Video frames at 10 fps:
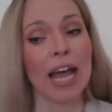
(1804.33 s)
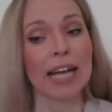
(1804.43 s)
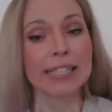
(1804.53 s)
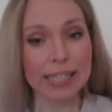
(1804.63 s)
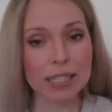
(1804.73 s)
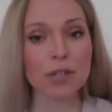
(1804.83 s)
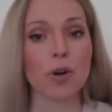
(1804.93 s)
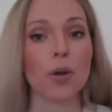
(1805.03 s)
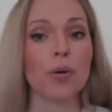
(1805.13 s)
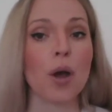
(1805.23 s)

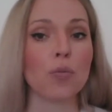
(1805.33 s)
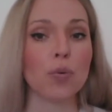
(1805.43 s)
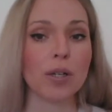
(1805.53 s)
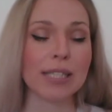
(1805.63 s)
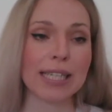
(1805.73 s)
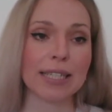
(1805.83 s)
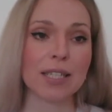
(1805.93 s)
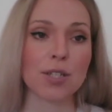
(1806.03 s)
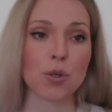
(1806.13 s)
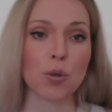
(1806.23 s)
Cicero wanted
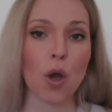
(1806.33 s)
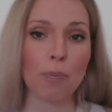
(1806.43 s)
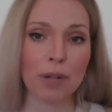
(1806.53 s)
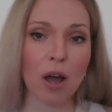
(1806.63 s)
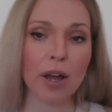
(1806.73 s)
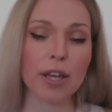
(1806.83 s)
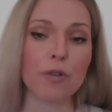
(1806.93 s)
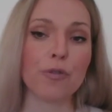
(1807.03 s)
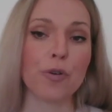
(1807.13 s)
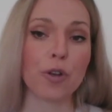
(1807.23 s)
to apply
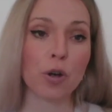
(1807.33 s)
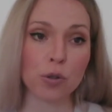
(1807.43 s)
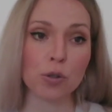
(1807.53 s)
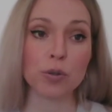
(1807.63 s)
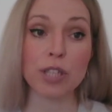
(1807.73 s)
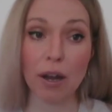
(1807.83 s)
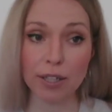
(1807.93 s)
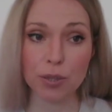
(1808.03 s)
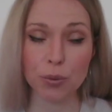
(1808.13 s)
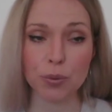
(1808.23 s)
for the consul
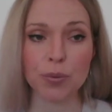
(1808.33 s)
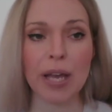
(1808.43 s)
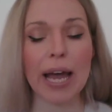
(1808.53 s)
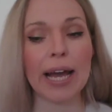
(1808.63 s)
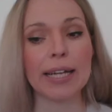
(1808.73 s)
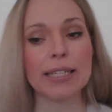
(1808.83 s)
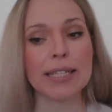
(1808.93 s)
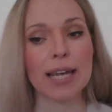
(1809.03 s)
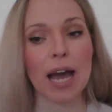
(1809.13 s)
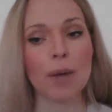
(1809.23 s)
title, and
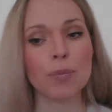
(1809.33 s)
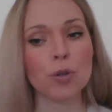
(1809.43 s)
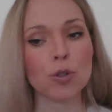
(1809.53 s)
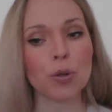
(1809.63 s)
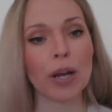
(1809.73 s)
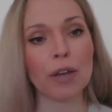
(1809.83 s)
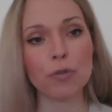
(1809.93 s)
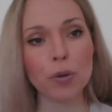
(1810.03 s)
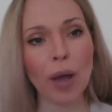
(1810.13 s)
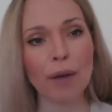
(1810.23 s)
I'm not sure
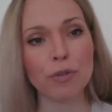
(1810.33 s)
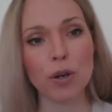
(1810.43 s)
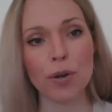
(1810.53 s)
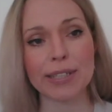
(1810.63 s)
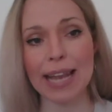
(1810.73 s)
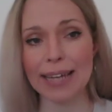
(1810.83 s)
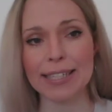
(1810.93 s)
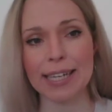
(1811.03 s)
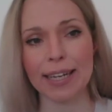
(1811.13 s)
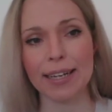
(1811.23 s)
if you have learned
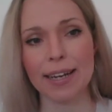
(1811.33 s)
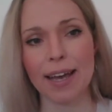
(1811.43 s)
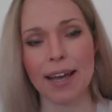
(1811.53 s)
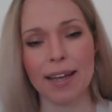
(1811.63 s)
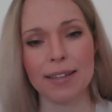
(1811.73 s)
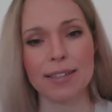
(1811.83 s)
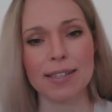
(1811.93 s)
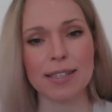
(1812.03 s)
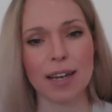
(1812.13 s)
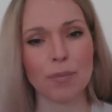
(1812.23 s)
Latin, and
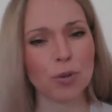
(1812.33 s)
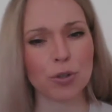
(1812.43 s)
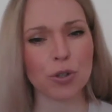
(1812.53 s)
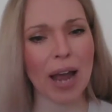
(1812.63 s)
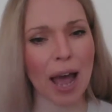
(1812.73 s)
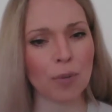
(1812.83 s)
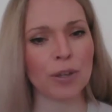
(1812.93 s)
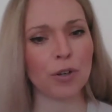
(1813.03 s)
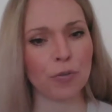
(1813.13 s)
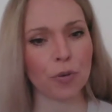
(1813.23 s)
I'm not sure how
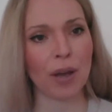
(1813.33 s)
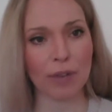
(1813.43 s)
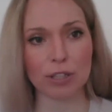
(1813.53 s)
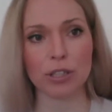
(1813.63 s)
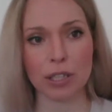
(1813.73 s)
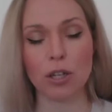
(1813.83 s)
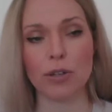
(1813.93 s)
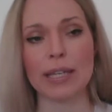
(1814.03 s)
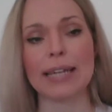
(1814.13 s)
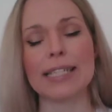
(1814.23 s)
many of you have actually
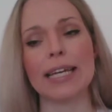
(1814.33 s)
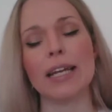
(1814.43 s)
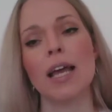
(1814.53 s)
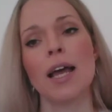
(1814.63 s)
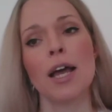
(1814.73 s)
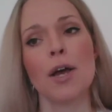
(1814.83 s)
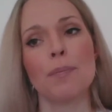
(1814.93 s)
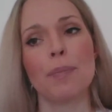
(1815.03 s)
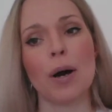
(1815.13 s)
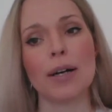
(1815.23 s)
learned Latin,
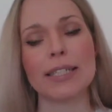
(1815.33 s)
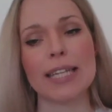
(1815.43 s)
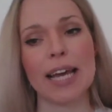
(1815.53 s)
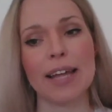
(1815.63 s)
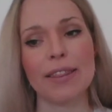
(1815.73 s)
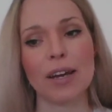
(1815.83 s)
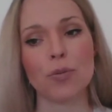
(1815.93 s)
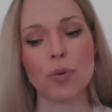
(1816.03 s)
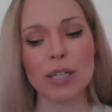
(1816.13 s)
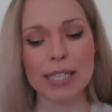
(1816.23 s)
but
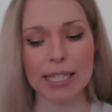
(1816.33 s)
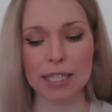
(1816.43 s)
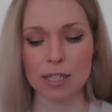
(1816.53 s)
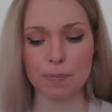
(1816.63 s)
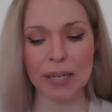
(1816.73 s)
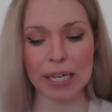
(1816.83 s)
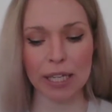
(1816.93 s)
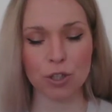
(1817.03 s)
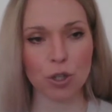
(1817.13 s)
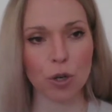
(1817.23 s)
there was this
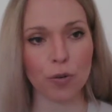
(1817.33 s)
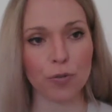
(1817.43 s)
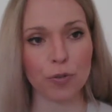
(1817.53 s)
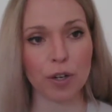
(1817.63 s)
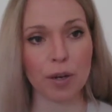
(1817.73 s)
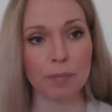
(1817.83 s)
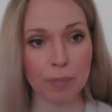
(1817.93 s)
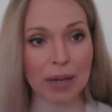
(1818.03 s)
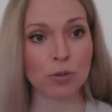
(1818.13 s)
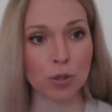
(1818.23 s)
speech of
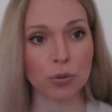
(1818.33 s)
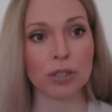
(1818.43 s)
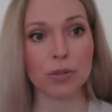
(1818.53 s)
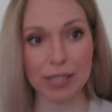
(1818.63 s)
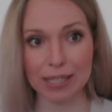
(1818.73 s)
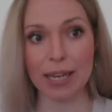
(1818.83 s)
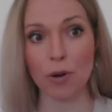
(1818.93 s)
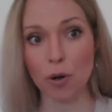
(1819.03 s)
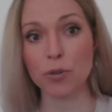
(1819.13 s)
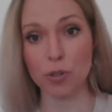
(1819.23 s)
Marcus Tullius
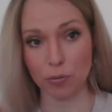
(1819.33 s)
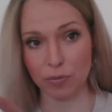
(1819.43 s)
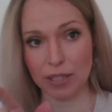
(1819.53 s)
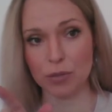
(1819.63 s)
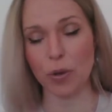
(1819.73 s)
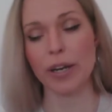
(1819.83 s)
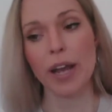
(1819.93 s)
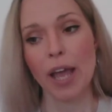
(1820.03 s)
Cicero, so this one,